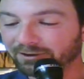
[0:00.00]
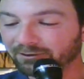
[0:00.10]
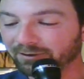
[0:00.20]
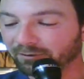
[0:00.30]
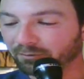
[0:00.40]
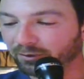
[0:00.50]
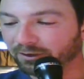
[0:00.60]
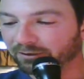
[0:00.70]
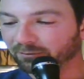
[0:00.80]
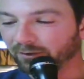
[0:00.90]
have a pretty
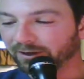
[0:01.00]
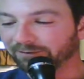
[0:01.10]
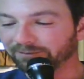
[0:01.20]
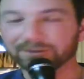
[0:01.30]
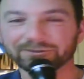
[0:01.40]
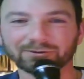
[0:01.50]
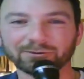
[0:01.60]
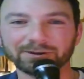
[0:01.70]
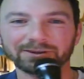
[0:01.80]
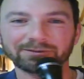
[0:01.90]
good way of
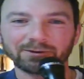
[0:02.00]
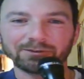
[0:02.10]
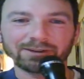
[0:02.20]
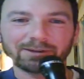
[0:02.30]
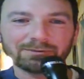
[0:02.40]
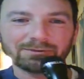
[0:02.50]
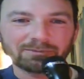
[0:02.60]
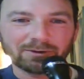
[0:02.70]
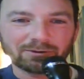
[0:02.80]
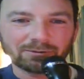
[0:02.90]
screwing these phones up. This is
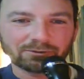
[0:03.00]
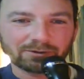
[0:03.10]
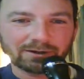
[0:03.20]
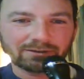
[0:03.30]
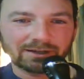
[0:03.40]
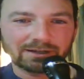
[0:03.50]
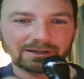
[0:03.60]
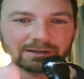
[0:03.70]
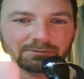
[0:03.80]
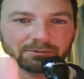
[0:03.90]
my home screen. It's
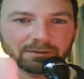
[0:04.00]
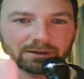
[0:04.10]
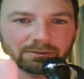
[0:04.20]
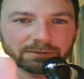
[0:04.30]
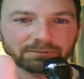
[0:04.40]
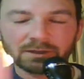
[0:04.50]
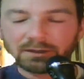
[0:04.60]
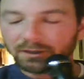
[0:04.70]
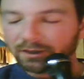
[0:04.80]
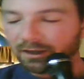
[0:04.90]
ADW, by the way.
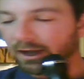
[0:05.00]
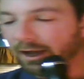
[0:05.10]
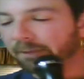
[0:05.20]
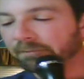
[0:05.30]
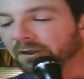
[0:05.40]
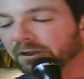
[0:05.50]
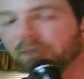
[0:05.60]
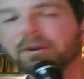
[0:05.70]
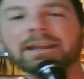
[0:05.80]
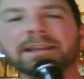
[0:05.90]

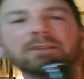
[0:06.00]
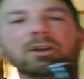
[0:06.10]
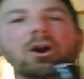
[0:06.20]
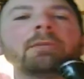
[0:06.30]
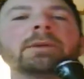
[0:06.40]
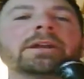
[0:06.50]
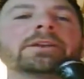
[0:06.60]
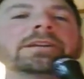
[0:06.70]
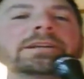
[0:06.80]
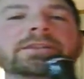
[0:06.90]
Go ahead and leave a comment
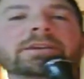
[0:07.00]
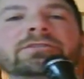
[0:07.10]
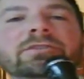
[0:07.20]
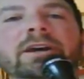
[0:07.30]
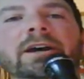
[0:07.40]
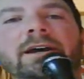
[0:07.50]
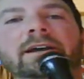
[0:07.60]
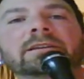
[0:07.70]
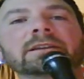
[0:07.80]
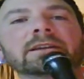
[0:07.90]
underneath this
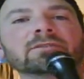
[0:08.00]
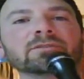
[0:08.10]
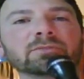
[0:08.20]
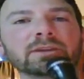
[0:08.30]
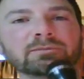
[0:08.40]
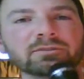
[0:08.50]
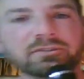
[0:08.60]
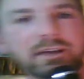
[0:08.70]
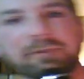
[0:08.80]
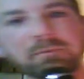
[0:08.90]
to give us some tips and
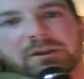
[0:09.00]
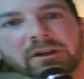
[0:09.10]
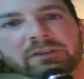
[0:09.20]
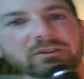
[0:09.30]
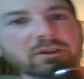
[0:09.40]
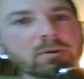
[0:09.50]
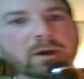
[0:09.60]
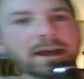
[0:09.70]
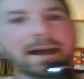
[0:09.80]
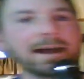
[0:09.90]
stuff, because you know
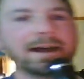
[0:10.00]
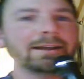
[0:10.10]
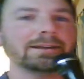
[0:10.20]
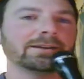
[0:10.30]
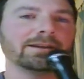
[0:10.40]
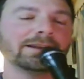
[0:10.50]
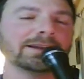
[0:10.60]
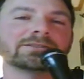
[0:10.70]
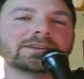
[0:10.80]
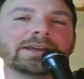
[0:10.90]
what,
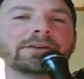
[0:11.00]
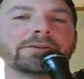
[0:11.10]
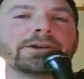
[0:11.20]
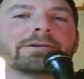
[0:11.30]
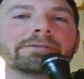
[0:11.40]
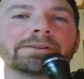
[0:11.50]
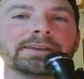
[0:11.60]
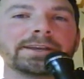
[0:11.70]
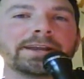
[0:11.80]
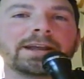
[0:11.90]
like I said, I don't know
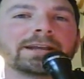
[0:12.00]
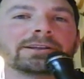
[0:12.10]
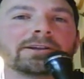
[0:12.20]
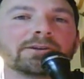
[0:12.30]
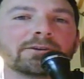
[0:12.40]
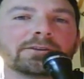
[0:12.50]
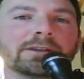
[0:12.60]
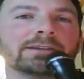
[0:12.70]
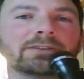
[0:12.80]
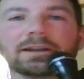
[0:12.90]
everything, and I like to learn
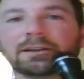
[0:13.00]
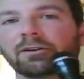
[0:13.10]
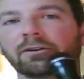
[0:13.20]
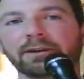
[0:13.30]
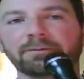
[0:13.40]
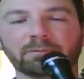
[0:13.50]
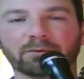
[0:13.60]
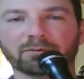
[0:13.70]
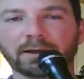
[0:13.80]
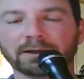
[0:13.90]
things. I like to learn different
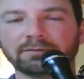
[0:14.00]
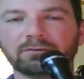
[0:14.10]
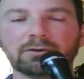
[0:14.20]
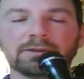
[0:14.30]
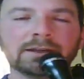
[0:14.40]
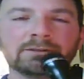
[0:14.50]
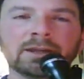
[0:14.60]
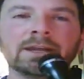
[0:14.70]
perspectives on things,